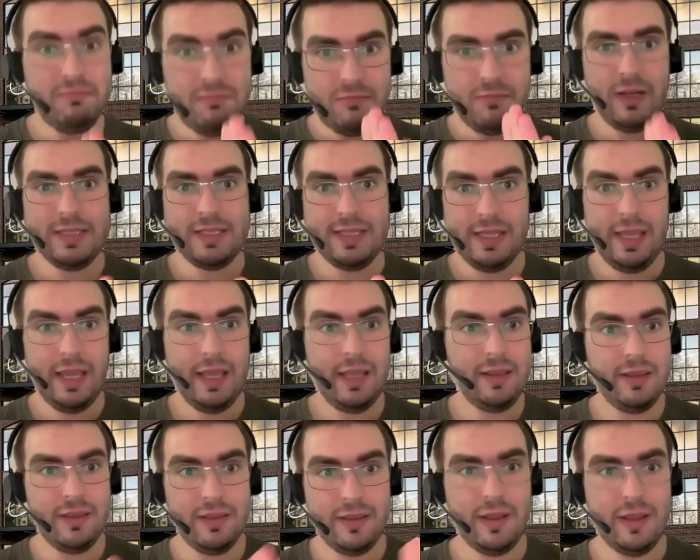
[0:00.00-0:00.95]
Once
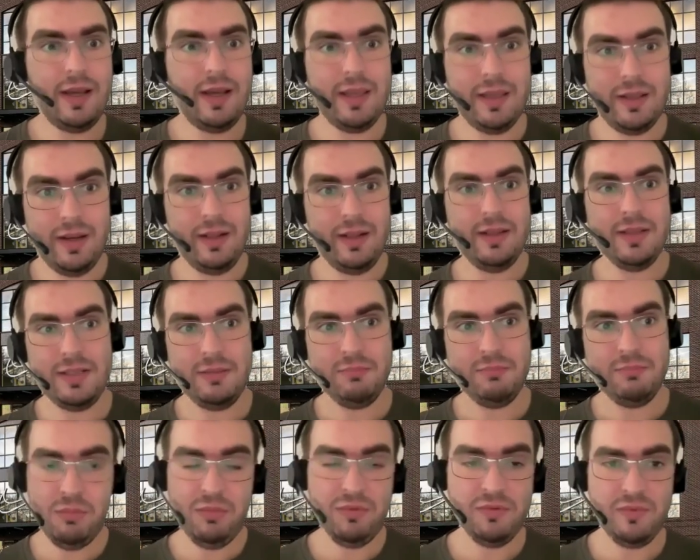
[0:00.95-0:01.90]
again, I really see
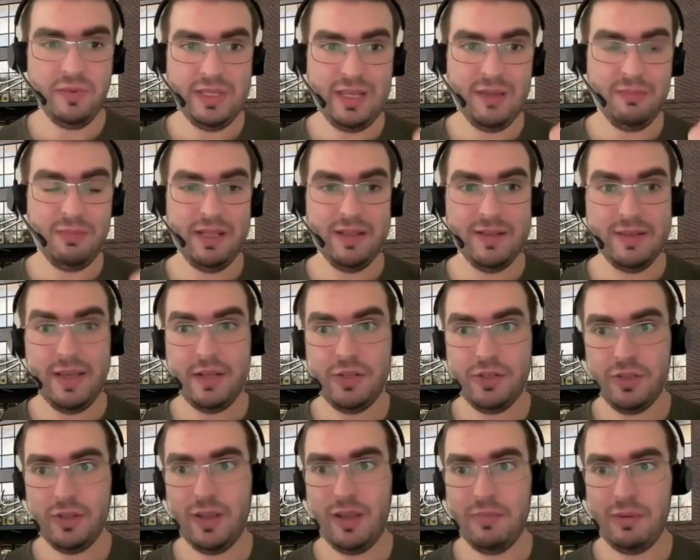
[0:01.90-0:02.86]
problems with
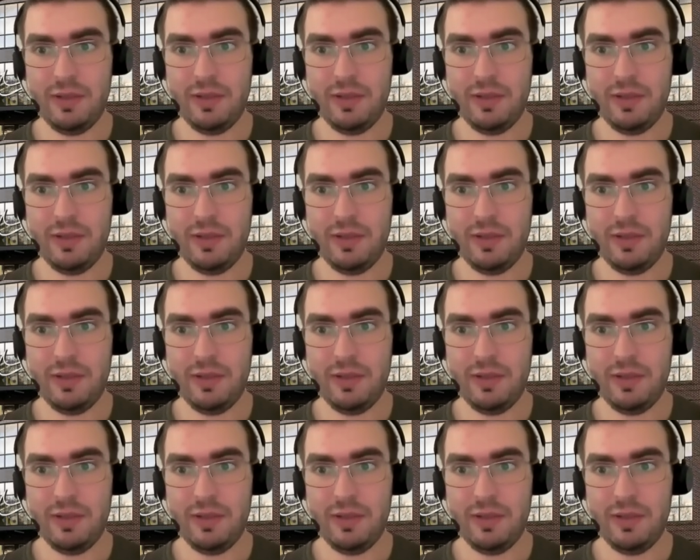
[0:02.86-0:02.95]
capitalization.